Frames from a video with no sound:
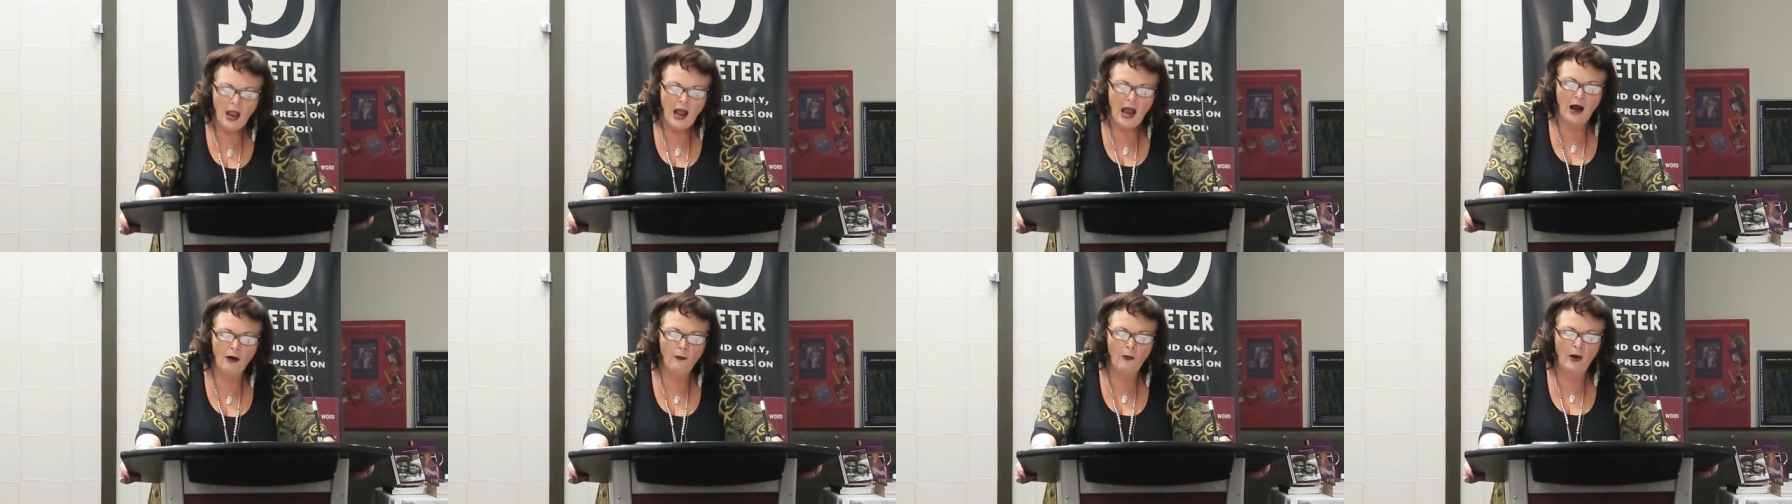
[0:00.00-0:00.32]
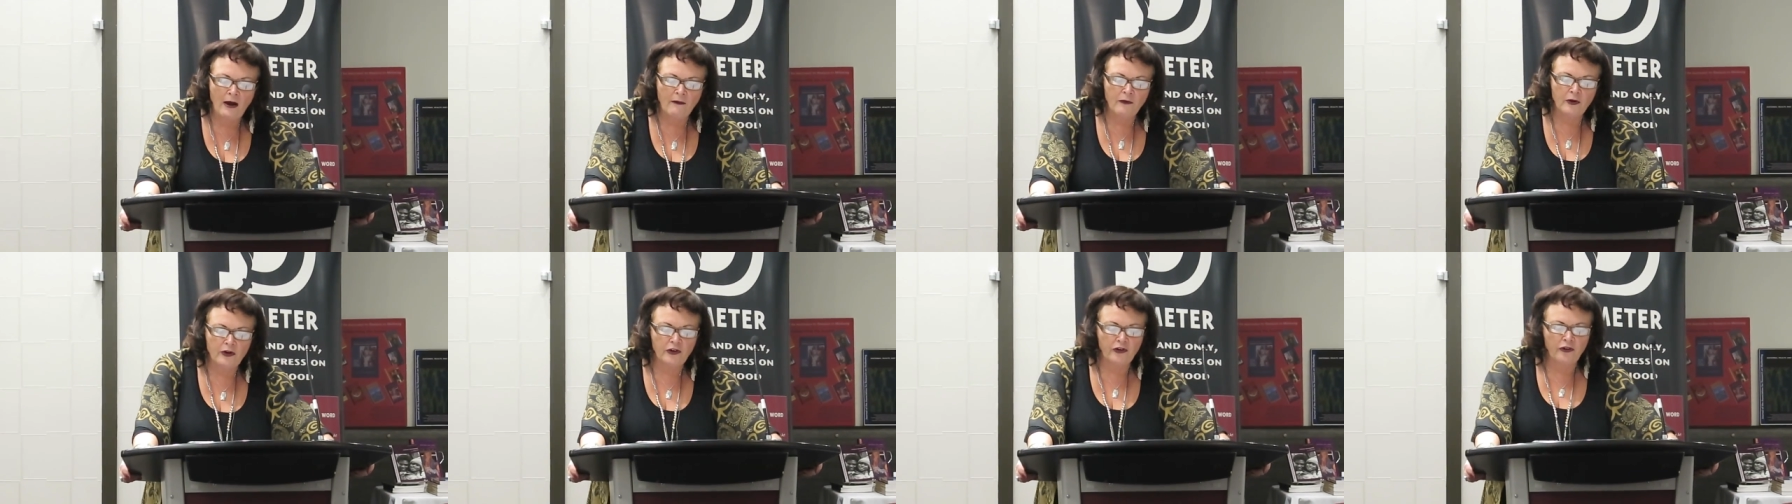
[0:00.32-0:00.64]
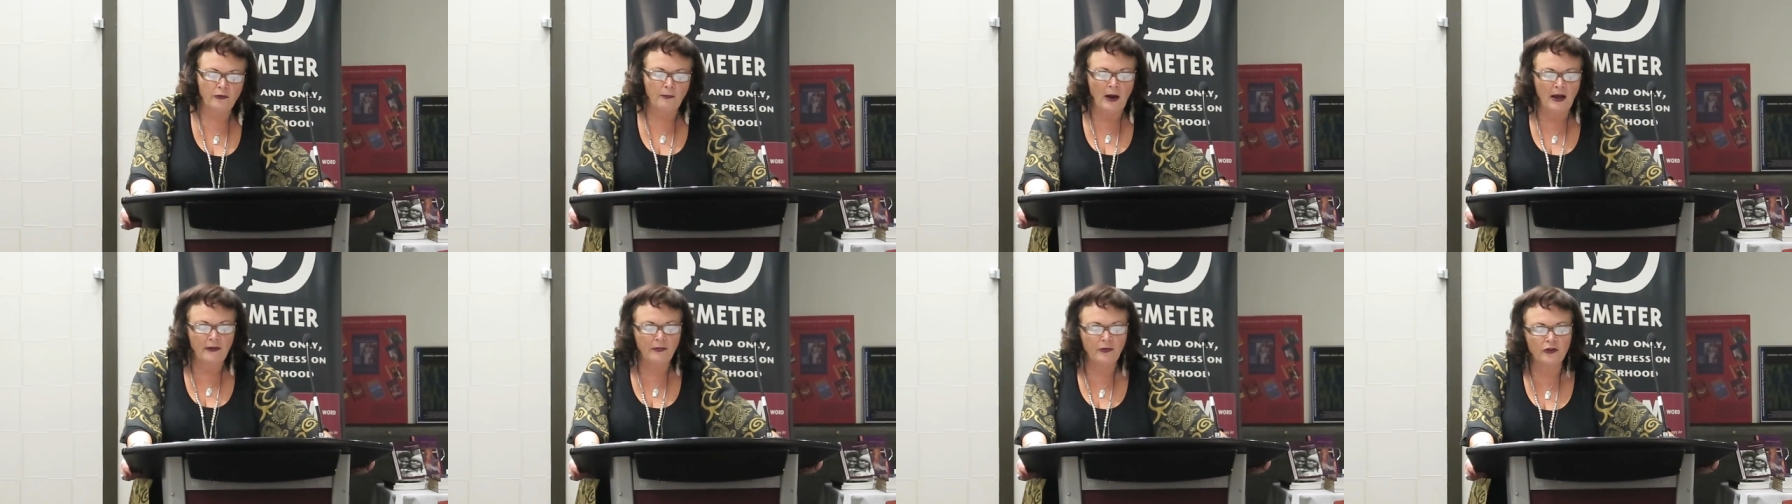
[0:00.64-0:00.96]
however,
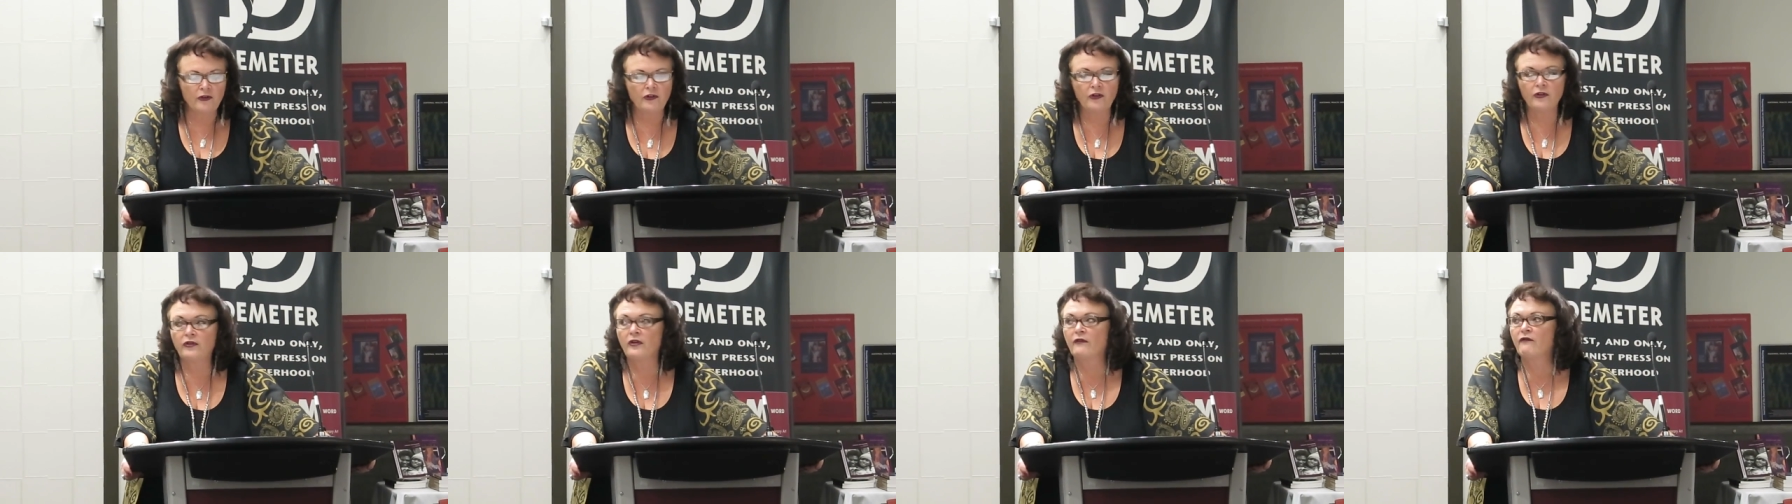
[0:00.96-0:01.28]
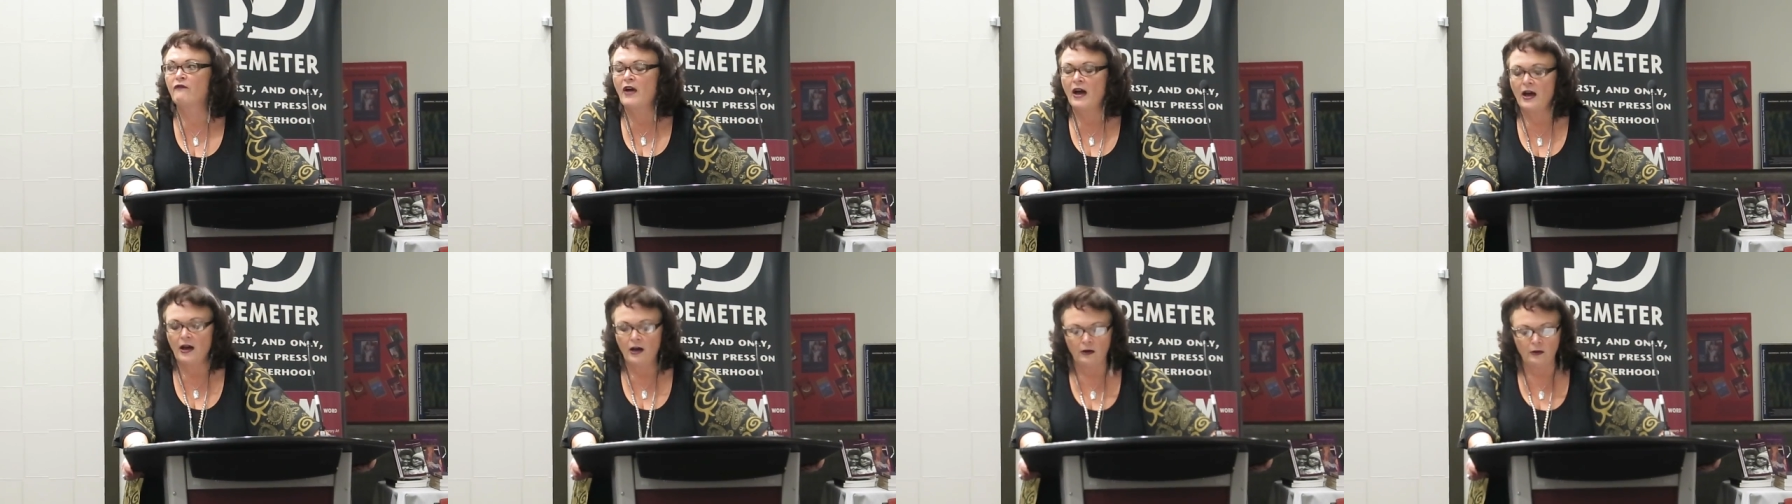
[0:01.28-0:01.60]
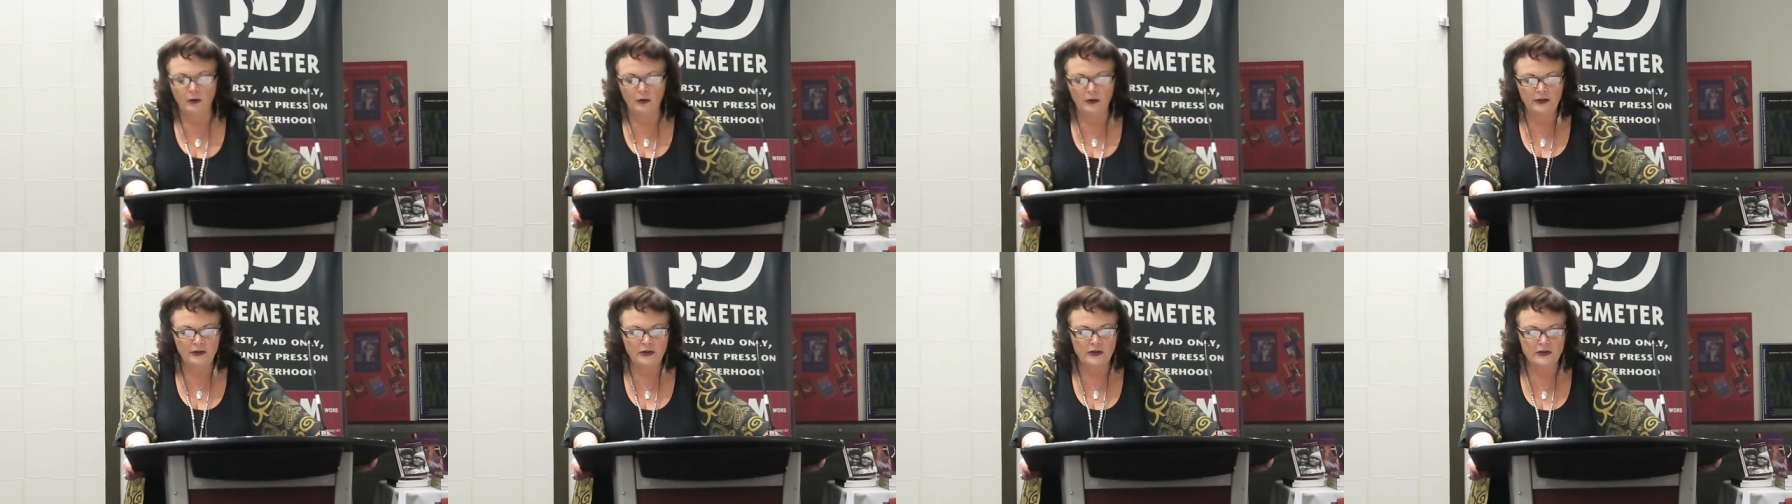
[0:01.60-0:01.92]
despite the
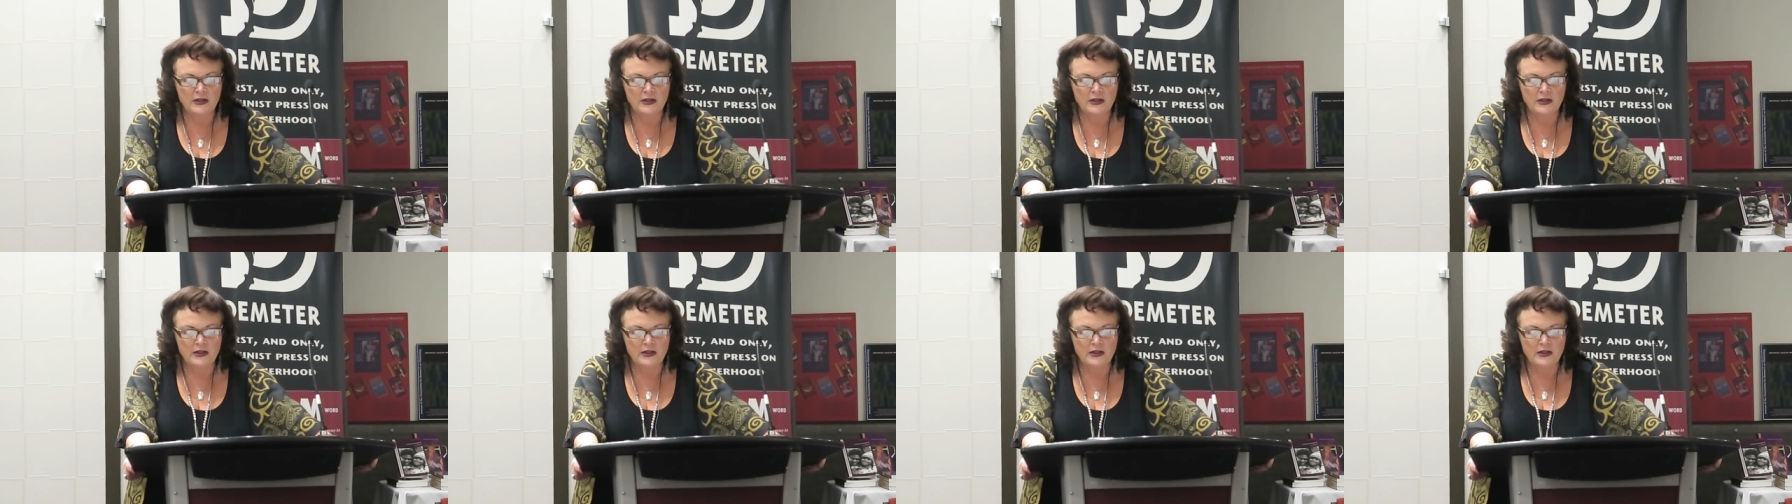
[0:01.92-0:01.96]
disavowal and